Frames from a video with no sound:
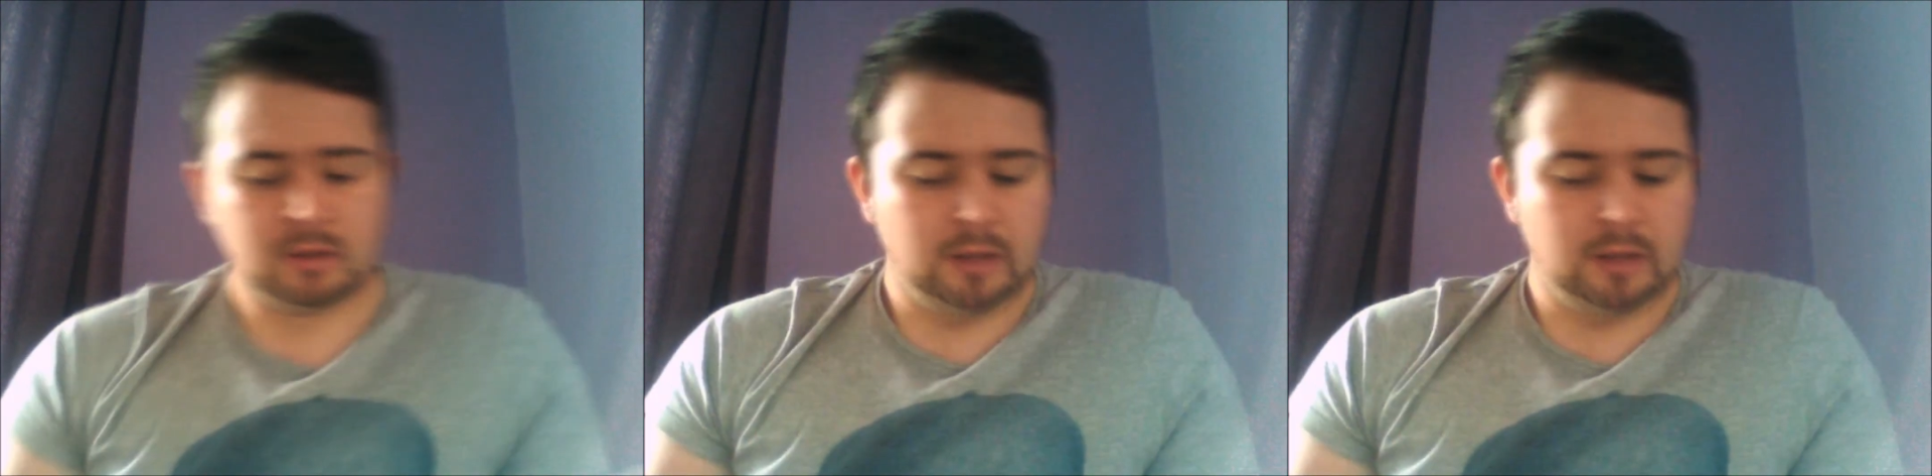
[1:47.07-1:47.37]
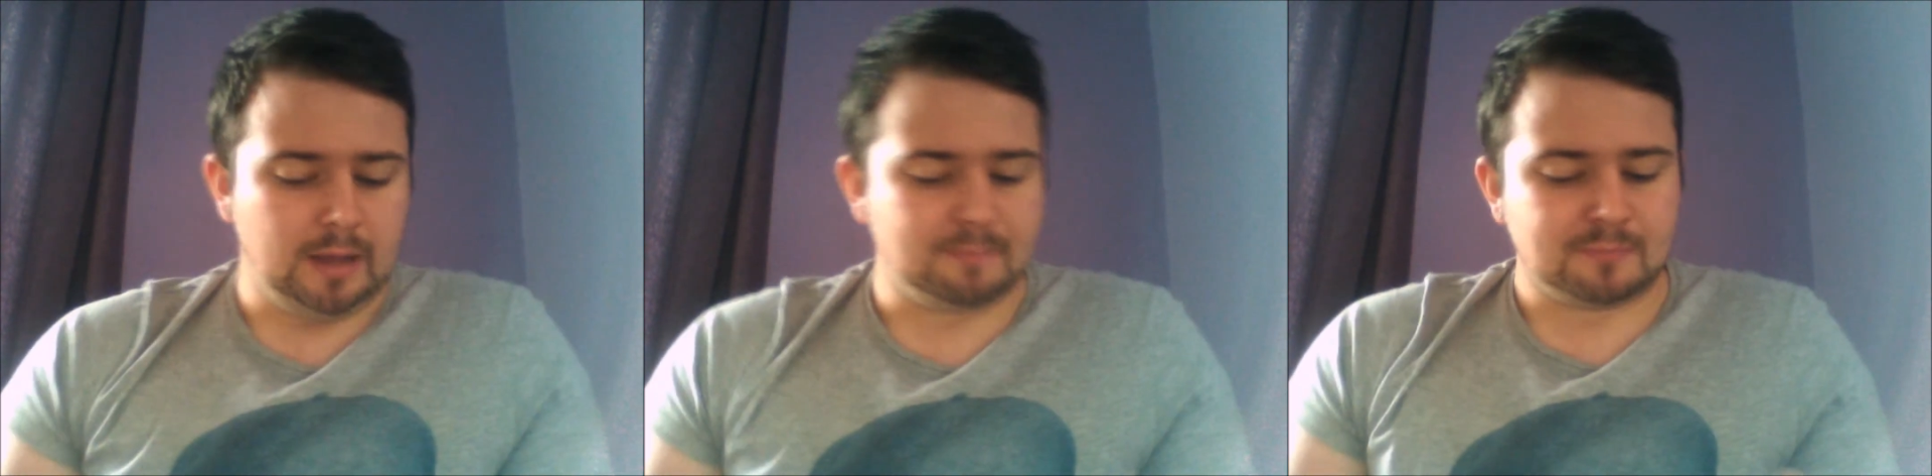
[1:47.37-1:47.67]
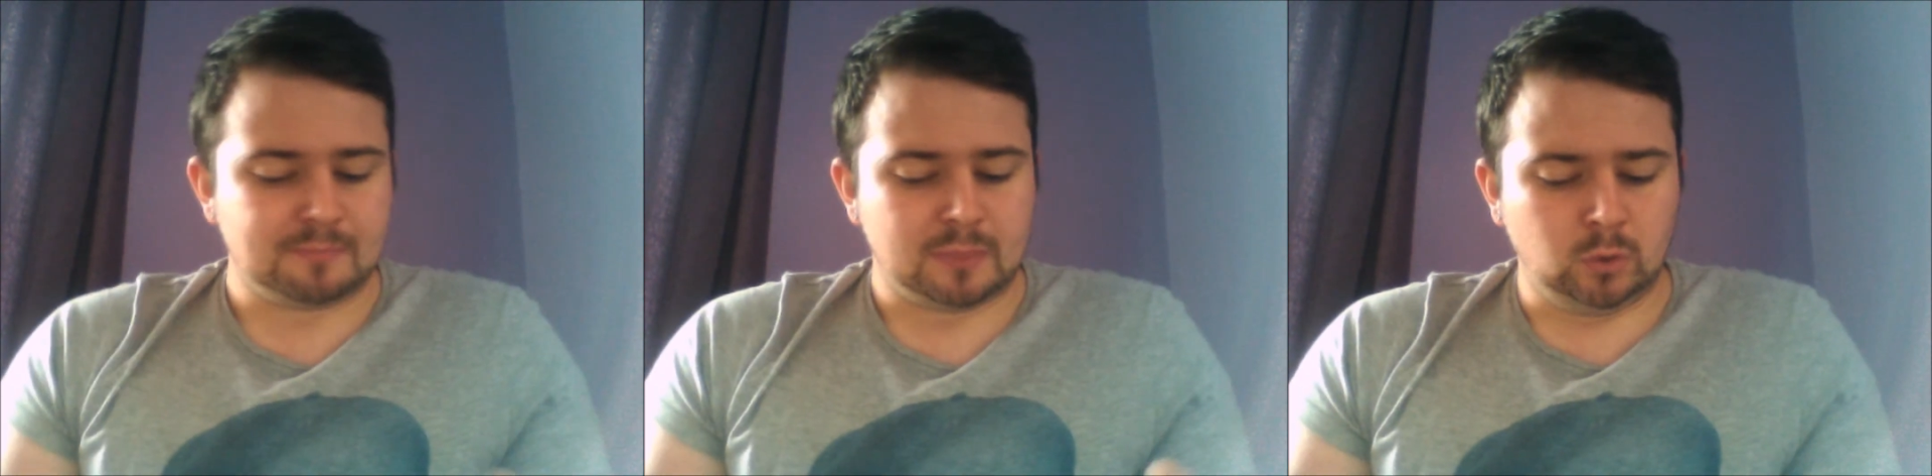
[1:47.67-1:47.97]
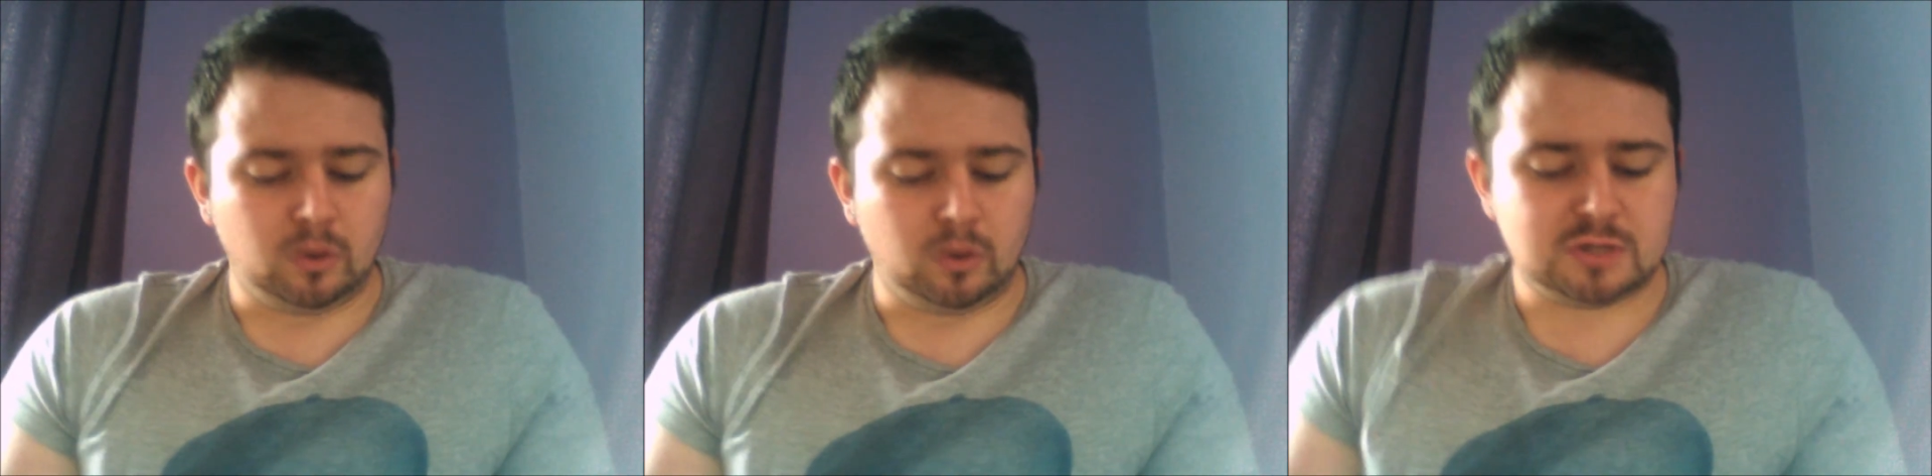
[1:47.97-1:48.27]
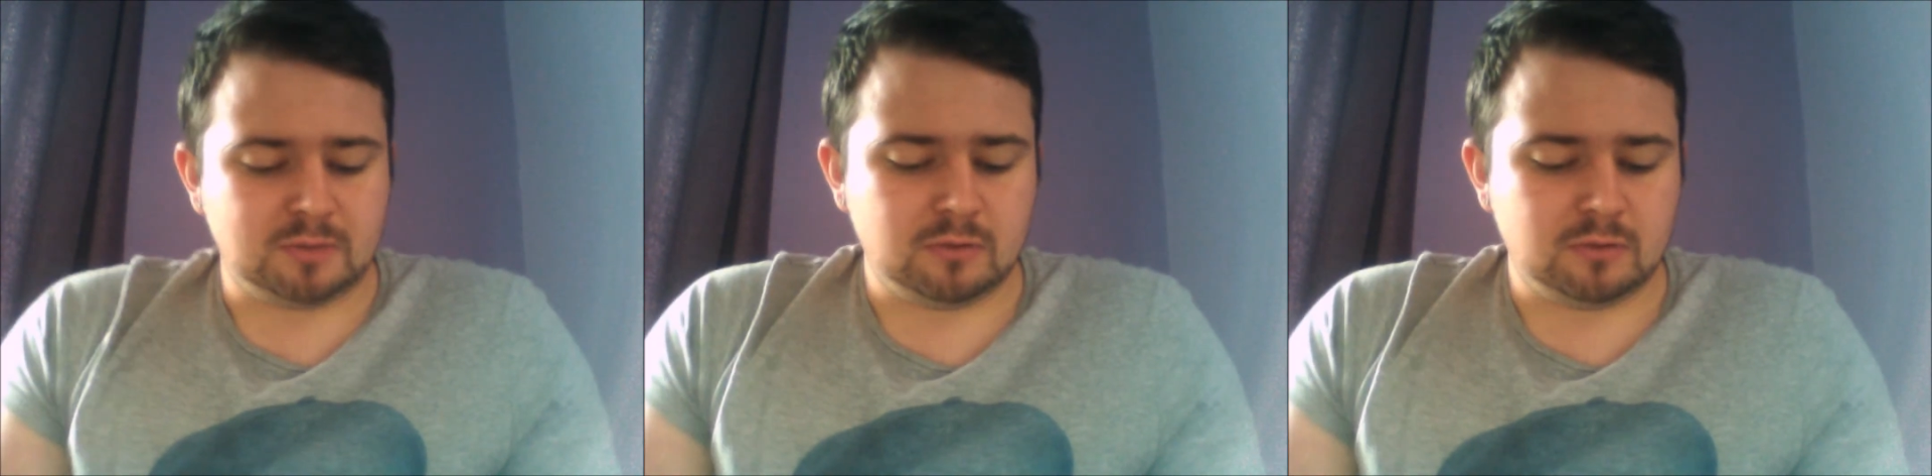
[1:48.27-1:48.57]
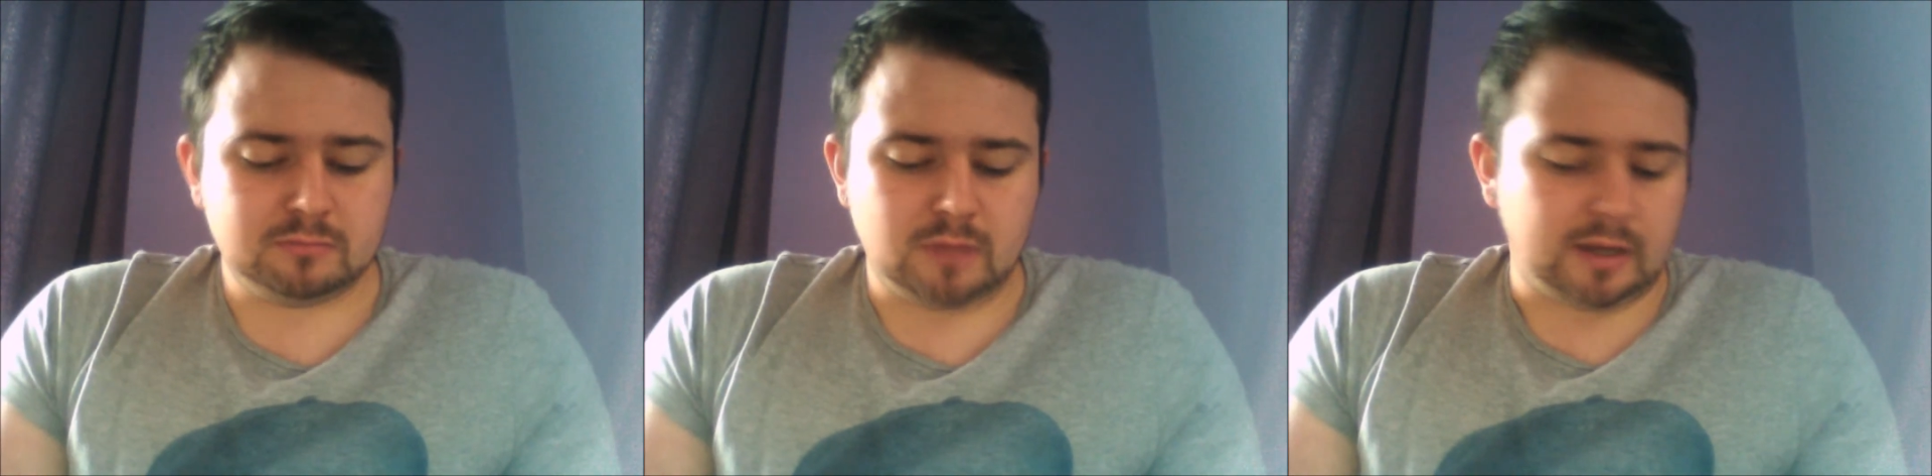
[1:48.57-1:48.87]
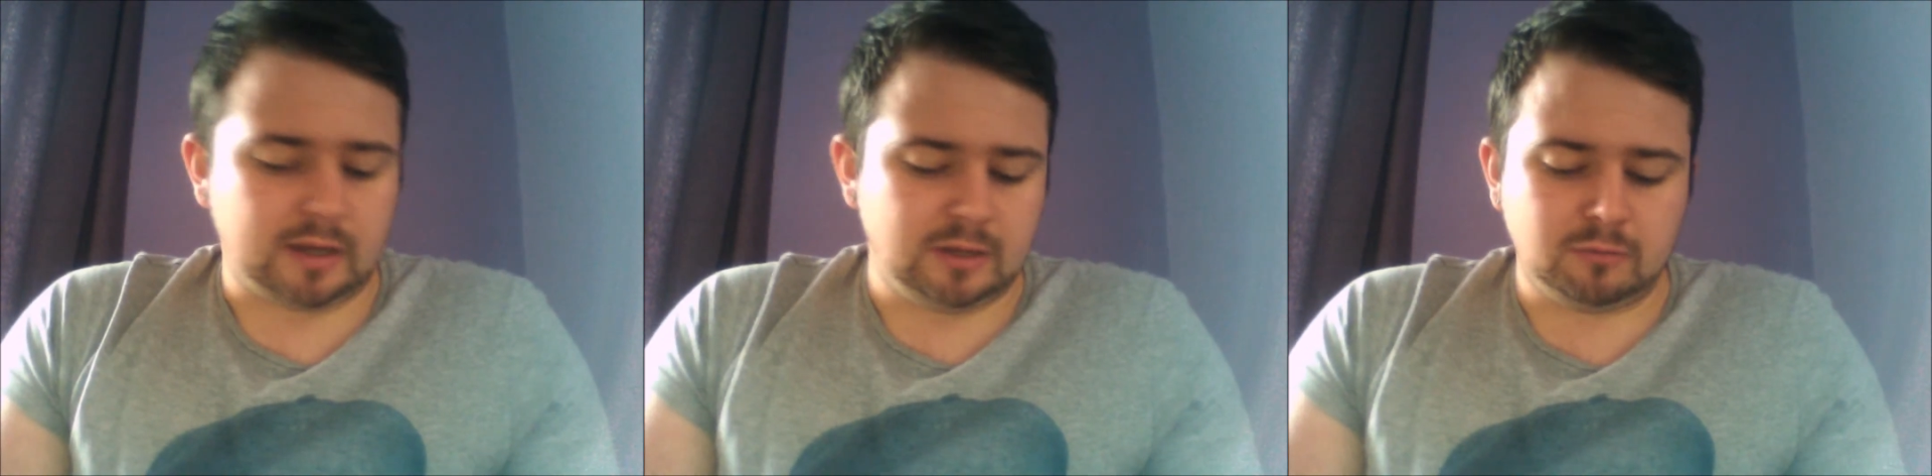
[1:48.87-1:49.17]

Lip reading: The lore attribute, Kindle